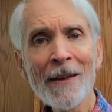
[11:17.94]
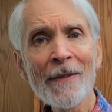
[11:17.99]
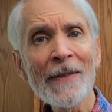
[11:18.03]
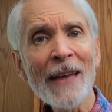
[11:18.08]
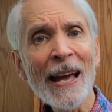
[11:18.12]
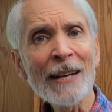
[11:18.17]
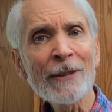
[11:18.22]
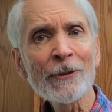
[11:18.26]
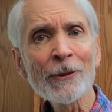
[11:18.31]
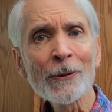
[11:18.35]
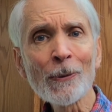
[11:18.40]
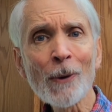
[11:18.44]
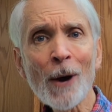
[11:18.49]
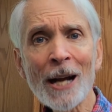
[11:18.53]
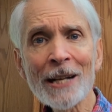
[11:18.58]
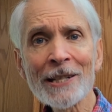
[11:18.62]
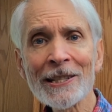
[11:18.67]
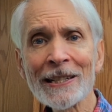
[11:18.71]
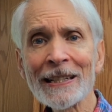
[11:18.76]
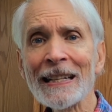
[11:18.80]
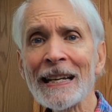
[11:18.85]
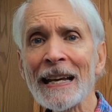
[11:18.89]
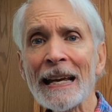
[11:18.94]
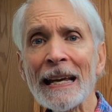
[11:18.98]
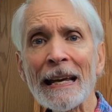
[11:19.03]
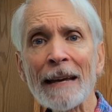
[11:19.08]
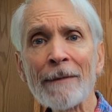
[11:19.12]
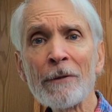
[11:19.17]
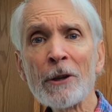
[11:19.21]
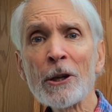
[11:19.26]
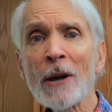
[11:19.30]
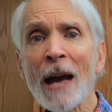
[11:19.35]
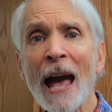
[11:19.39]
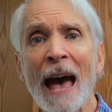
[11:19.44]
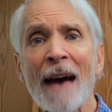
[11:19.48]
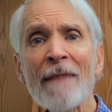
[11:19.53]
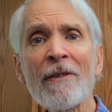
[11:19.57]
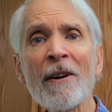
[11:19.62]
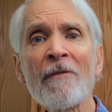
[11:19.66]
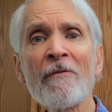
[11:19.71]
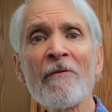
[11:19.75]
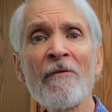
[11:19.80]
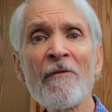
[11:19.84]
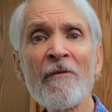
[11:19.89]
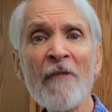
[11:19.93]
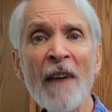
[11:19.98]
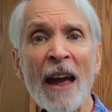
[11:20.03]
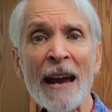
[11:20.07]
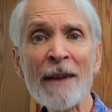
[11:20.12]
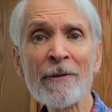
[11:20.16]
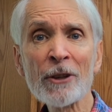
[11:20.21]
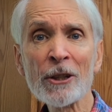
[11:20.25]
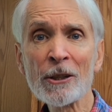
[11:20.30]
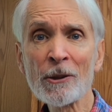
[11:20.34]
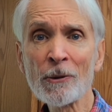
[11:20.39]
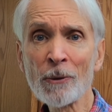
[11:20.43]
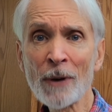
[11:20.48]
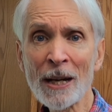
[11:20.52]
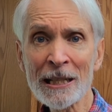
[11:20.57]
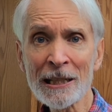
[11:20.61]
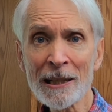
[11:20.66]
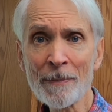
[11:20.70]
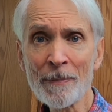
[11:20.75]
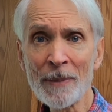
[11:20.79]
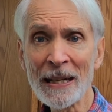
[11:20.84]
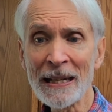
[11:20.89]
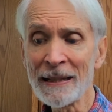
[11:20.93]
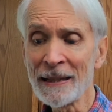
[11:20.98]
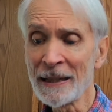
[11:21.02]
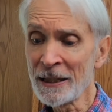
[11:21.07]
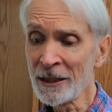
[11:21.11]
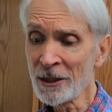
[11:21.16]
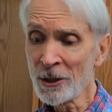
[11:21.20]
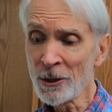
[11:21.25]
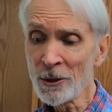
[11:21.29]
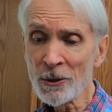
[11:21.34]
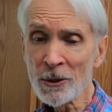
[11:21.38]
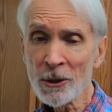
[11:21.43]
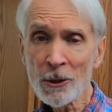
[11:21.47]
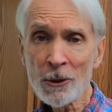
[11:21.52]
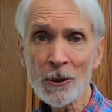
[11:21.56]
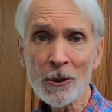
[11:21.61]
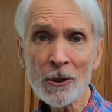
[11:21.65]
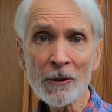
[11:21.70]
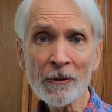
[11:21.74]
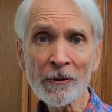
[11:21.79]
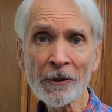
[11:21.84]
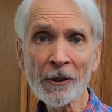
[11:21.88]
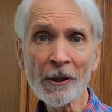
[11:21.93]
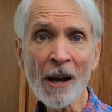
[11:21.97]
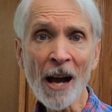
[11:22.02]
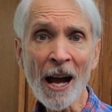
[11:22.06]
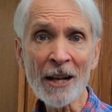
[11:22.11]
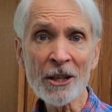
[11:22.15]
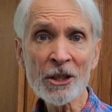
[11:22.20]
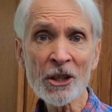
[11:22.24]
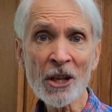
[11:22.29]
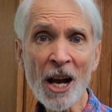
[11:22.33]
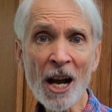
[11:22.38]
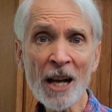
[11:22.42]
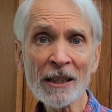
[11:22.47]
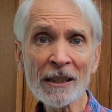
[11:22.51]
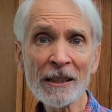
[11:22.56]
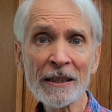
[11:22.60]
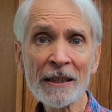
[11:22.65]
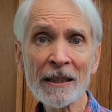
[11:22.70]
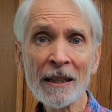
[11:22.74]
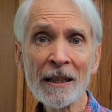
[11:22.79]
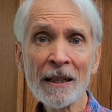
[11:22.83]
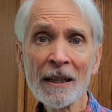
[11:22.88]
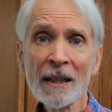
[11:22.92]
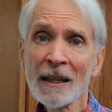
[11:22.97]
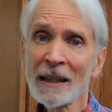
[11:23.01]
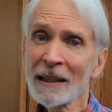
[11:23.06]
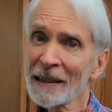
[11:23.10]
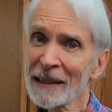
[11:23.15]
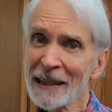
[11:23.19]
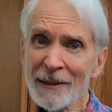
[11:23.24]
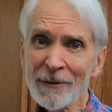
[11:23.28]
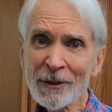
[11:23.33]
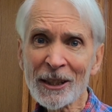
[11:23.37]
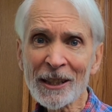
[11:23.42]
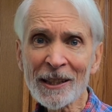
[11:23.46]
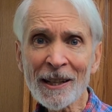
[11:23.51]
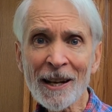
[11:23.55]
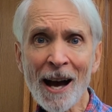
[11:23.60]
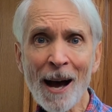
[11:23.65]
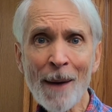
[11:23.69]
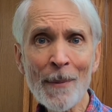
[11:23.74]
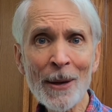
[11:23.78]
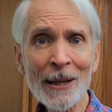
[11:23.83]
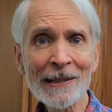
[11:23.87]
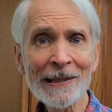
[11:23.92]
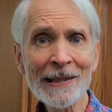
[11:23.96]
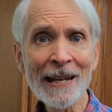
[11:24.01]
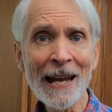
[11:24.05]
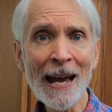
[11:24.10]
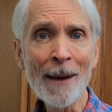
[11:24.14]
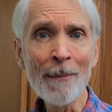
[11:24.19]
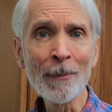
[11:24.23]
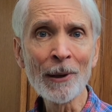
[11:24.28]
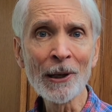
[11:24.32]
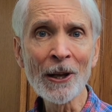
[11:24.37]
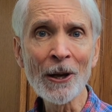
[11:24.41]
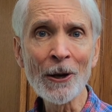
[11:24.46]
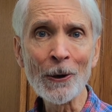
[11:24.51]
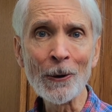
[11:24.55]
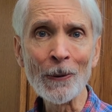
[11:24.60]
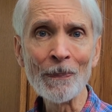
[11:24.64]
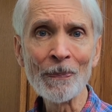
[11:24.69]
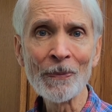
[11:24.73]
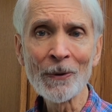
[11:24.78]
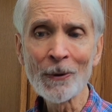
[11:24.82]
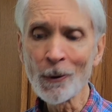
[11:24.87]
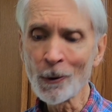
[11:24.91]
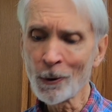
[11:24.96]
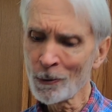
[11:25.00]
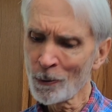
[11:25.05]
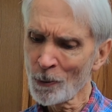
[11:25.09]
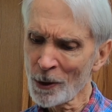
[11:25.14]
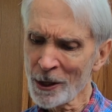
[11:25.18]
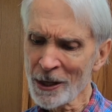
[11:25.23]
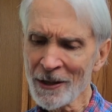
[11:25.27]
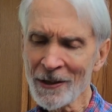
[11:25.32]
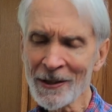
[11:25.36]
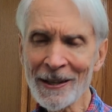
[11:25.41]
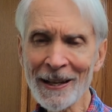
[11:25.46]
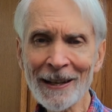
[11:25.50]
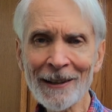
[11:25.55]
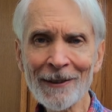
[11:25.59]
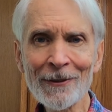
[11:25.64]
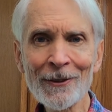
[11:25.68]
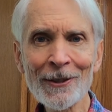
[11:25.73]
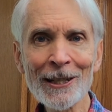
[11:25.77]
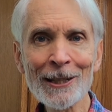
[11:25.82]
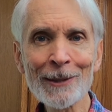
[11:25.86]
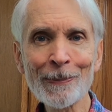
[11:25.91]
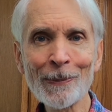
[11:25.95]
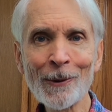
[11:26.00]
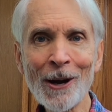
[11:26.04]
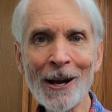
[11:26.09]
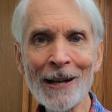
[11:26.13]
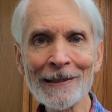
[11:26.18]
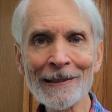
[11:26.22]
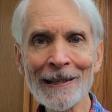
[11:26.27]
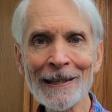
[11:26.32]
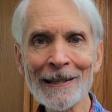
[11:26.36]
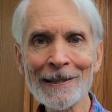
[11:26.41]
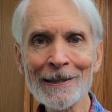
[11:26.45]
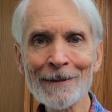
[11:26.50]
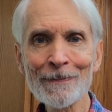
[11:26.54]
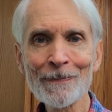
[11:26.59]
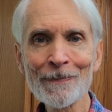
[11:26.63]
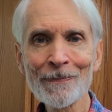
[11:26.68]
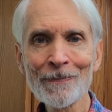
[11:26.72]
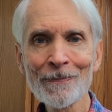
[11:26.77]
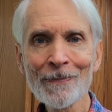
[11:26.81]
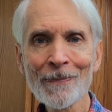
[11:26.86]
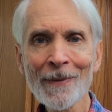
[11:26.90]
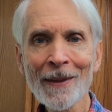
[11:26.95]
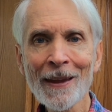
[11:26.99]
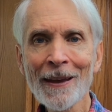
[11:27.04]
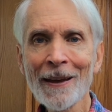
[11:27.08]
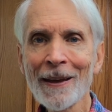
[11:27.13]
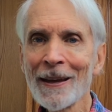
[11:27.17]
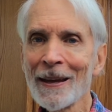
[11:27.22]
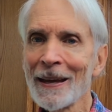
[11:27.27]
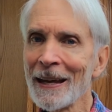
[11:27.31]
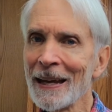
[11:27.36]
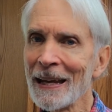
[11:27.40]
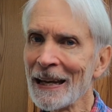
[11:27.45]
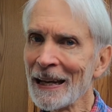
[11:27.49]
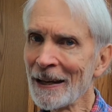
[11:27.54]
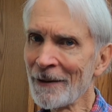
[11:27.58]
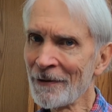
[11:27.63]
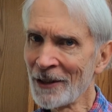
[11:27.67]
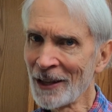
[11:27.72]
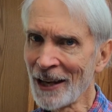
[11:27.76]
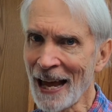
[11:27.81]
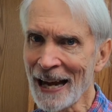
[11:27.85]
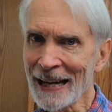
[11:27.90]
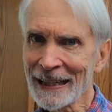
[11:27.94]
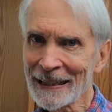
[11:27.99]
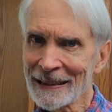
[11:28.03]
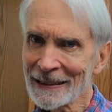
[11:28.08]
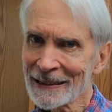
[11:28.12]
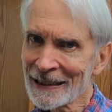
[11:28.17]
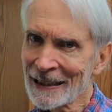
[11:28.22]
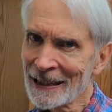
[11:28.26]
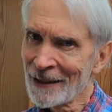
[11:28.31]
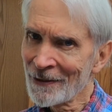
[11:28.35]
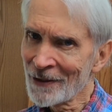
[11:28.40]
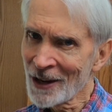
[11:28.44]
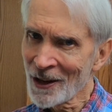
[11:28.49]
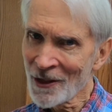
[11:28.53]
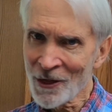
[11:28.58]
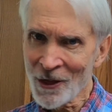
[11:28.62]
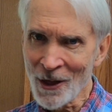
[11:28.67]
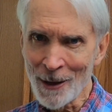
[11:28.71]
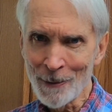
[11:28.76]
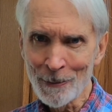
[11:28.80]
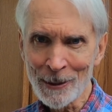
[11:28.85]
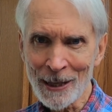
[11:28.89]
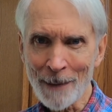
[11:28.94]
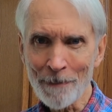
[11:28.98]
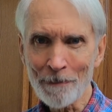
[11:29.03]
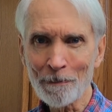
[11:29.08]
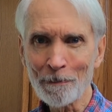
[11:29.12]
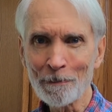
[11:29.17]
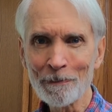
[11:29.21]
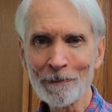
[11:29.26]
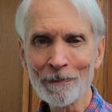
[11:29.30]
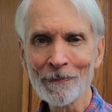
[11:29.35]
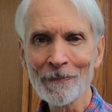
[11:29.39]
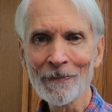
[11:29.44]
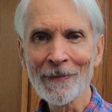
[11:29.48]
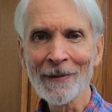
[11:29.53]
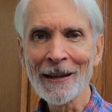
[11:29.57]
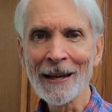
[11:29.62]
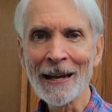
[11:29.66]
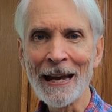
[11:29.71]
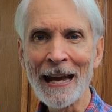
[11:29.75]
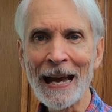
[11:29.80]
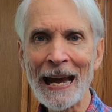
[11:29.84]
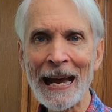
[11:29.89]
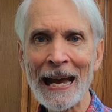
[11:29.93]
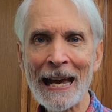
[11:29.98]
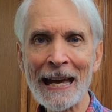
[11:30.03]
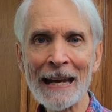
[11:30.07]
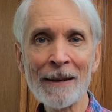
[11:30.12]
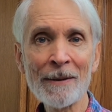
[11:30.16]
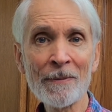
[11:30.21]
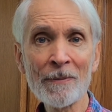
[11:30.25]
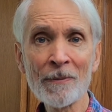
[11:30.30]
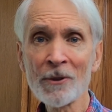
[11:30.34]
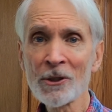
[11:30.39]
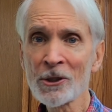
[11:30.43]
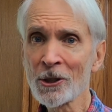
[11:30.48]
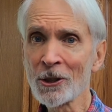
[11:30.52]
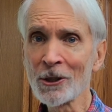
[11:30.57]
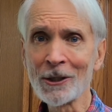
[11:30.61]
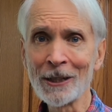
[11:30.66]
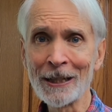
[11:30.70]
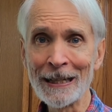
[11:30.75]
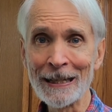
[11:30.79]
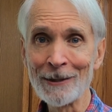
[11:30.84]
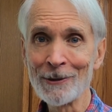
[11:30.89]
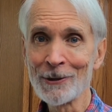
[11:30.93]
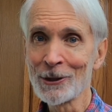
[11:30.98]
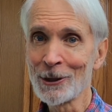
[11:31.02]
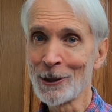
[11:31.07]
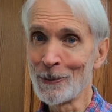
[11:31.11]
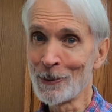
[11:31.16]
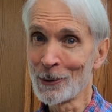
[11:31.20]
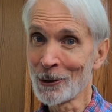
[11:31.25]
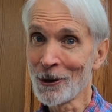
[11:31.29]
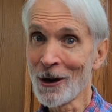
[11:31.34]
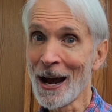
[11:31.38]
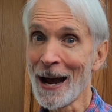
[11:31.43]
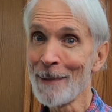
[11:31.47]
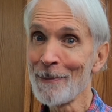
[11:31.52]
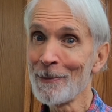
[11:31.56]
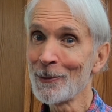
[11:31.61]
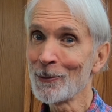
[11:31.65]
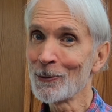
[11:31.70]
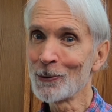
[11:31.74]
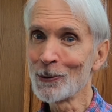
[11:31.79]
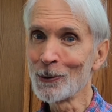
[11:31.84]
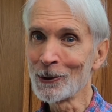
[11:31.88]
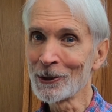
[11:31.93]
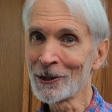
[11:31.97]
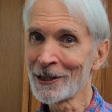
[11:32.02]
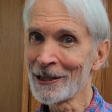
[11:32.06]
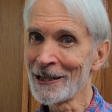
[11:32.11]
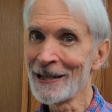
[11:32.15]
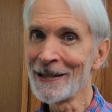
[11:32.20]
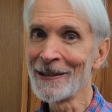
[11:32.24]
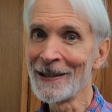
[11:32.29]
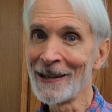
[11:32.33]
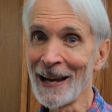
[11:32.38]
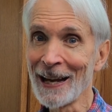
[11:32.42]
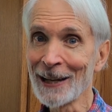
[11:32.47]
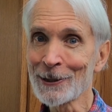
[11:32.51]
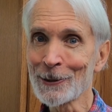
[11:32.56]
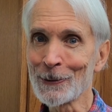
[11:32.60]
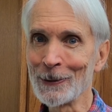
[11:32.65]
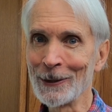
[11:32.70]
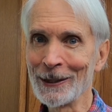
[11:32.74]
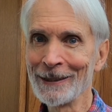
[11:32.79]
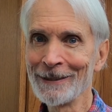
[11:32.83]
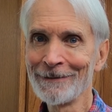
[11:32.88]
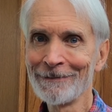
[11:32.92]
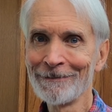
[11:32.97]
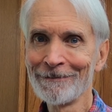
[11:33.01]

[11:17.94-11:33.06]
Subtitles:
Thanks for watching. If you have a favorite recipe that you use for hot chocolate, leave it in the comments down below. Or what do you think of this process? If you like it, give it a thumbs up, and certainly subscribe. We'll see you in the next one.